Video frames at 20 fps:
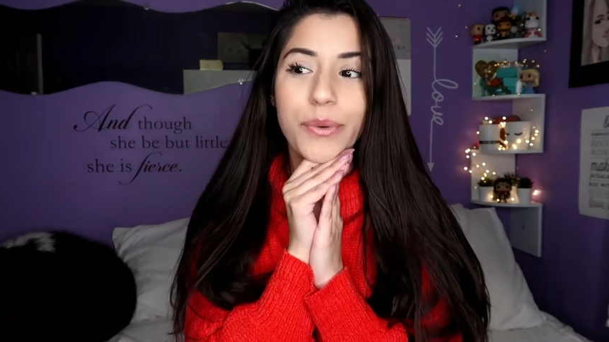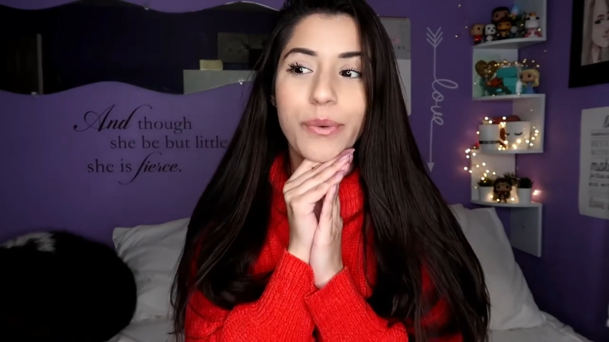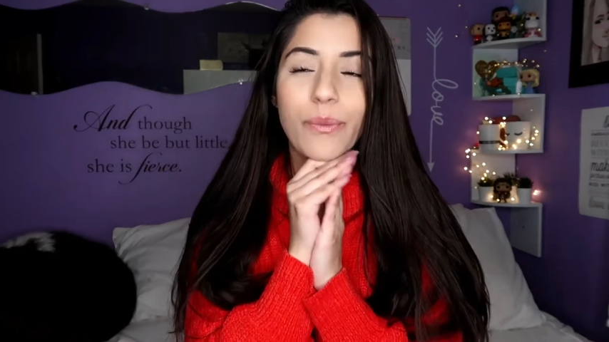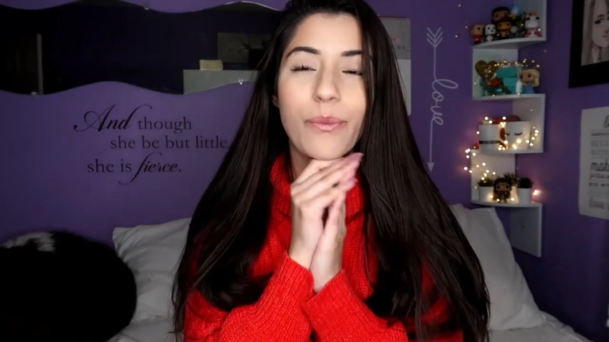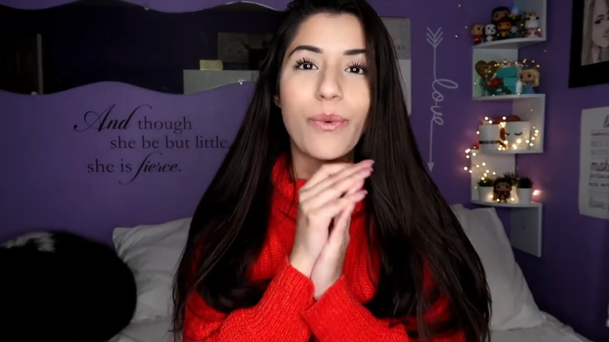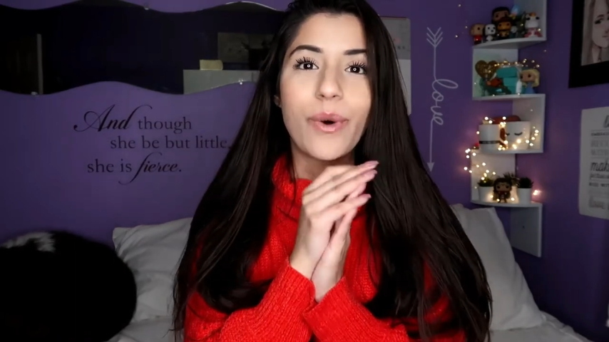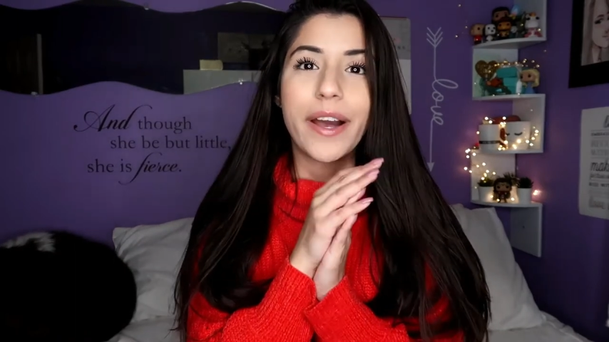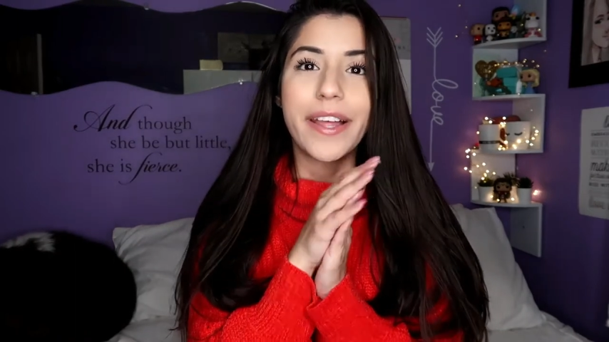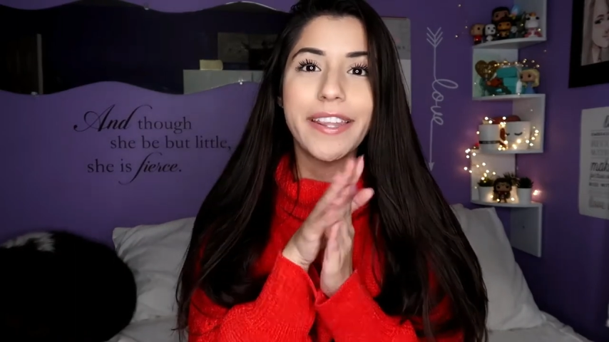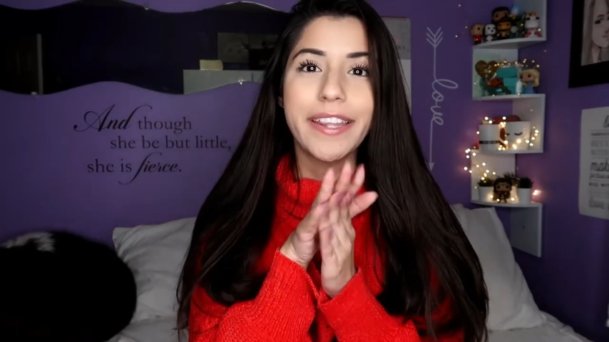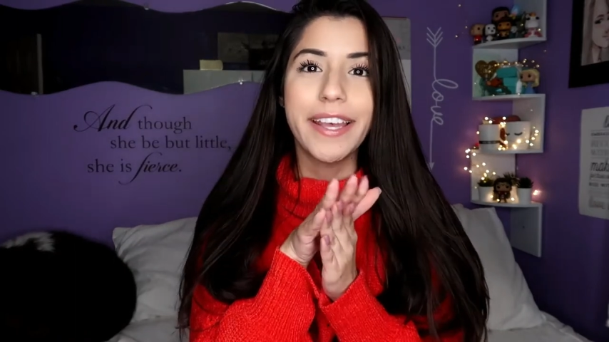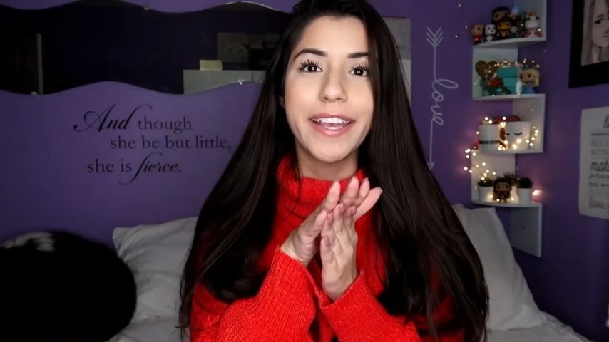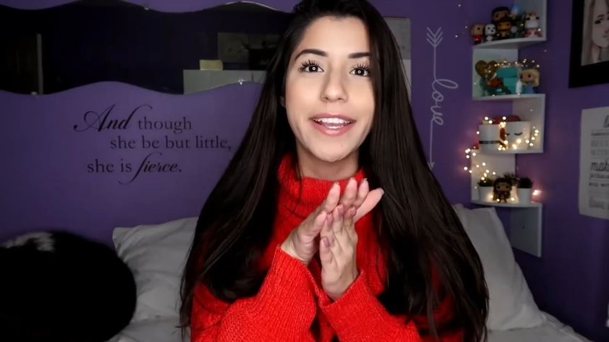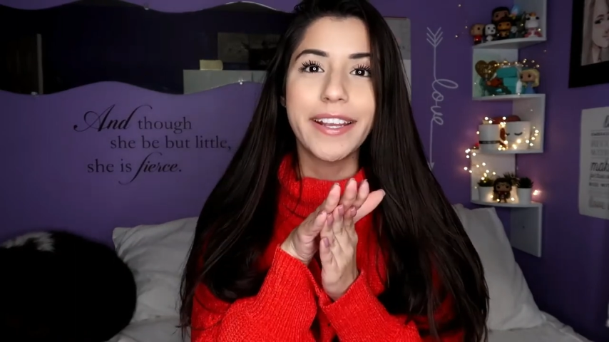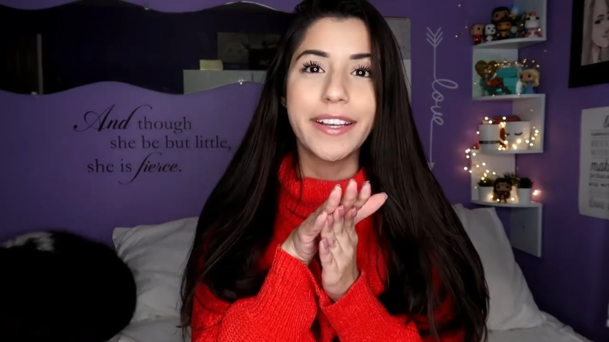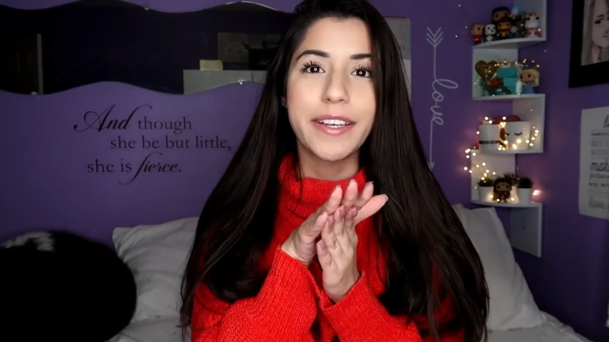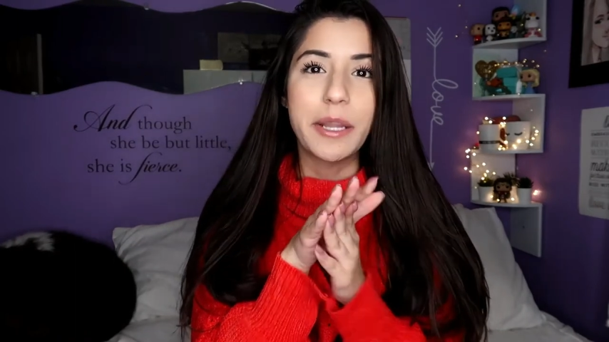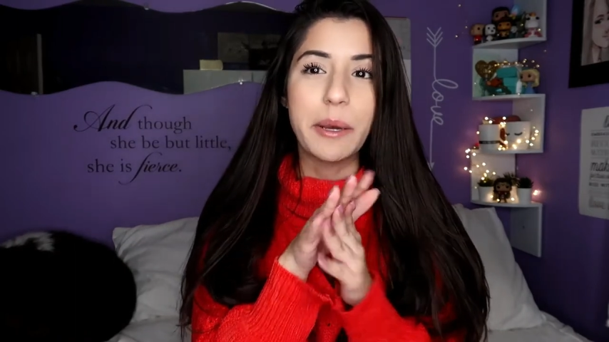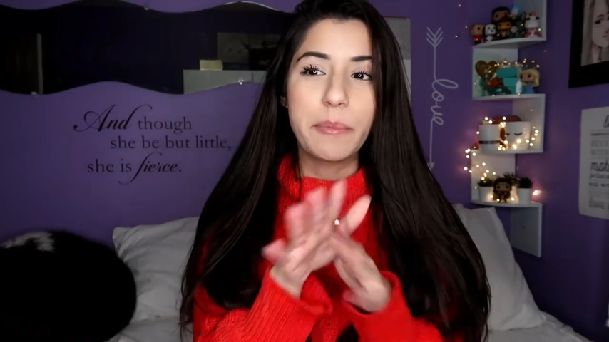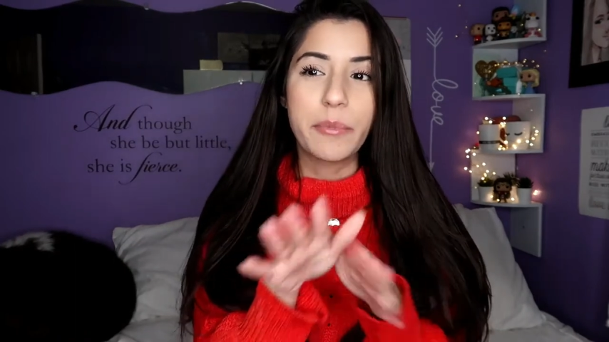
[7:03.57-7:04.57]
what
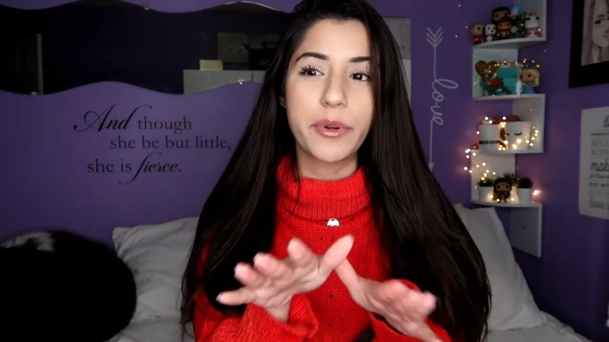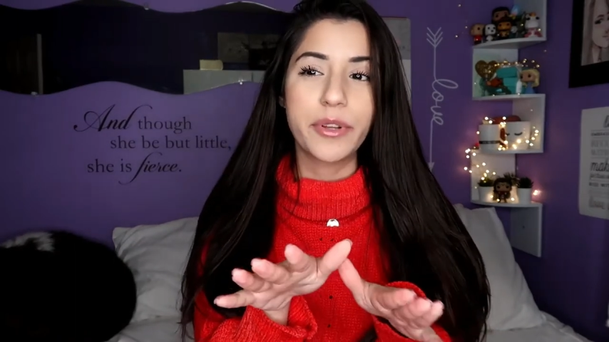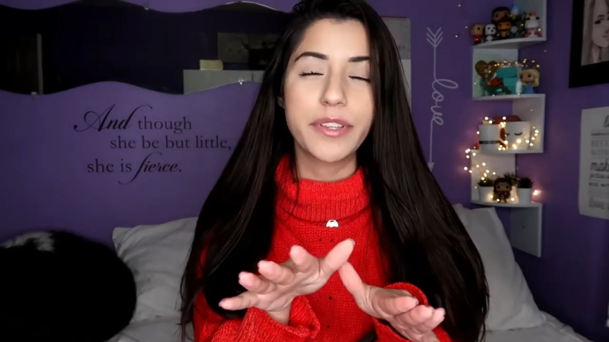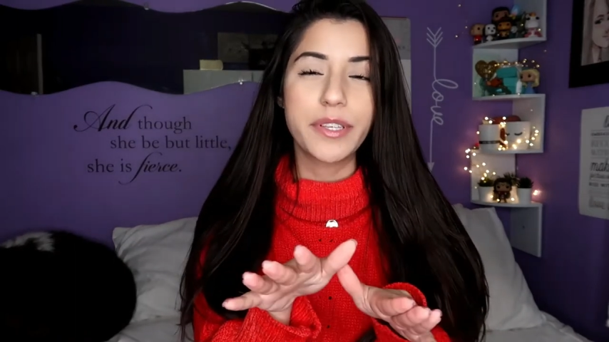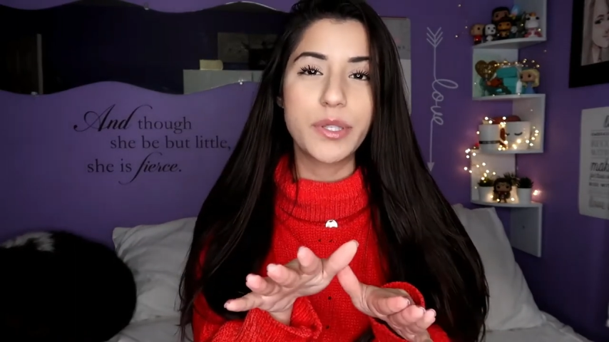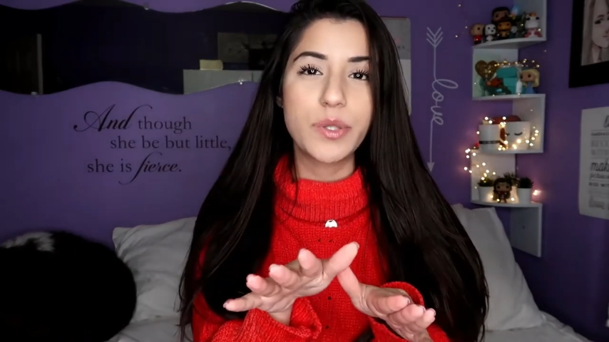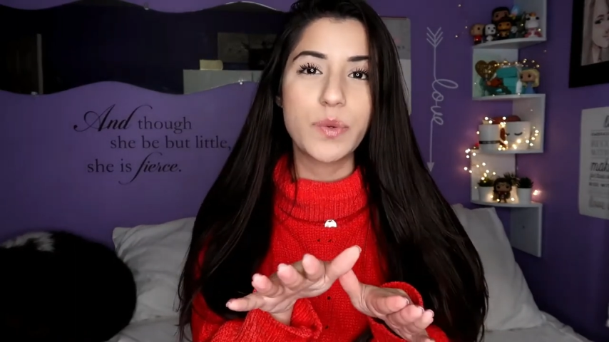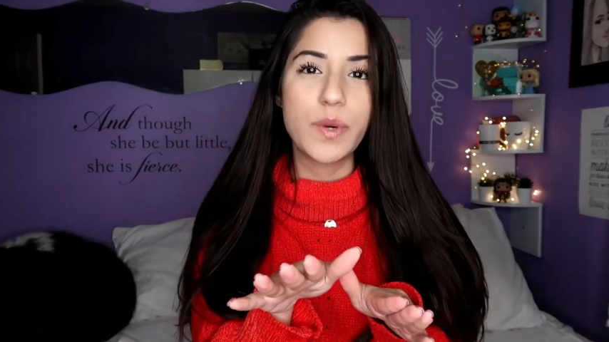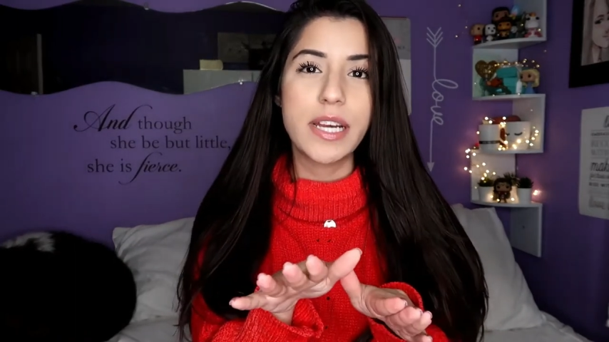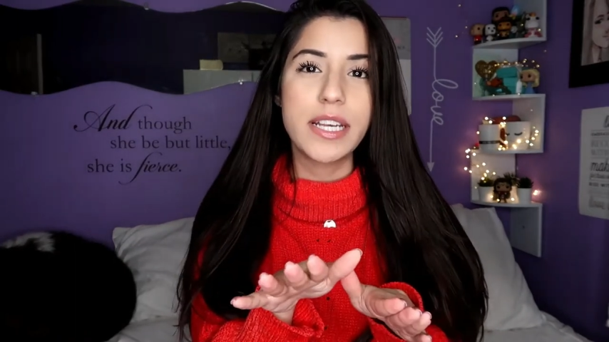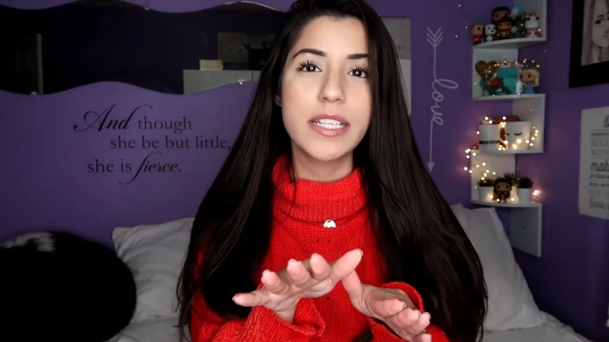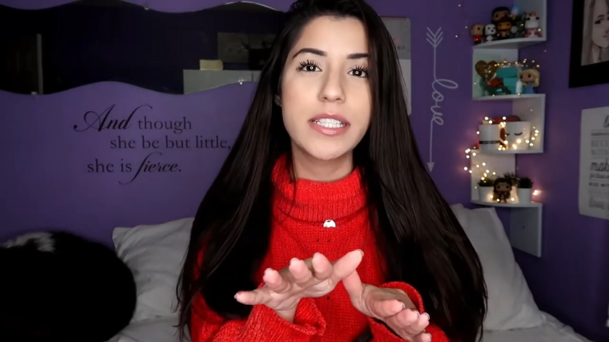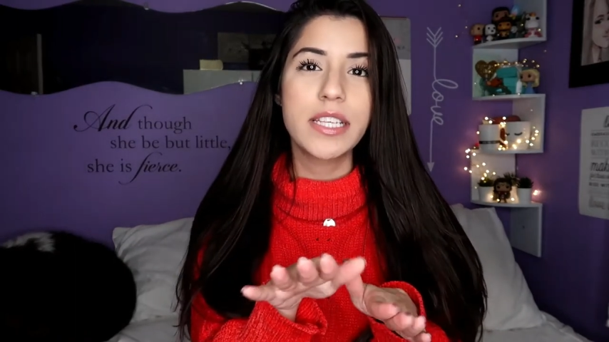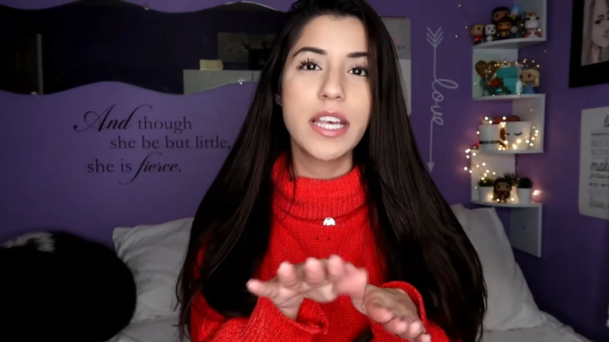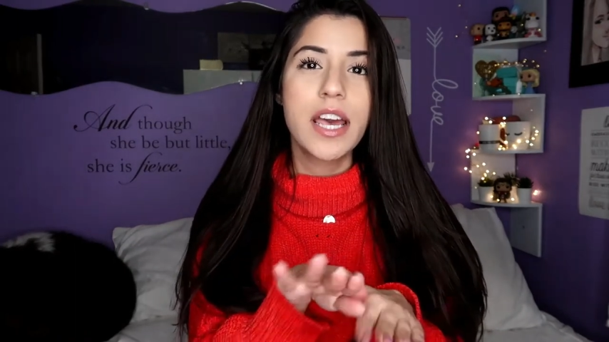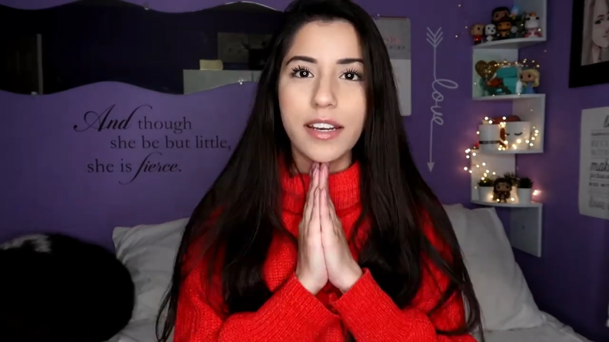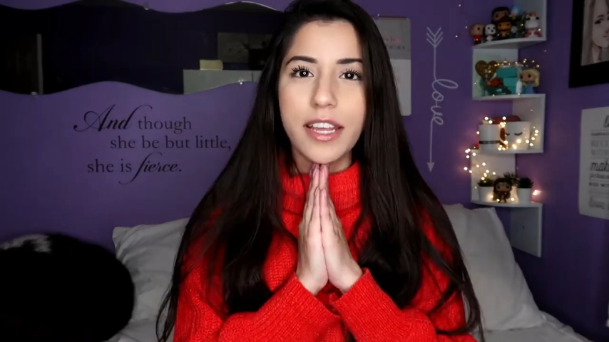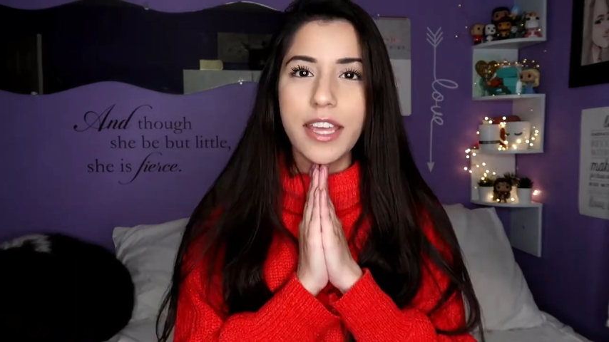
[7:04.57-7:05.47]
like number this was on.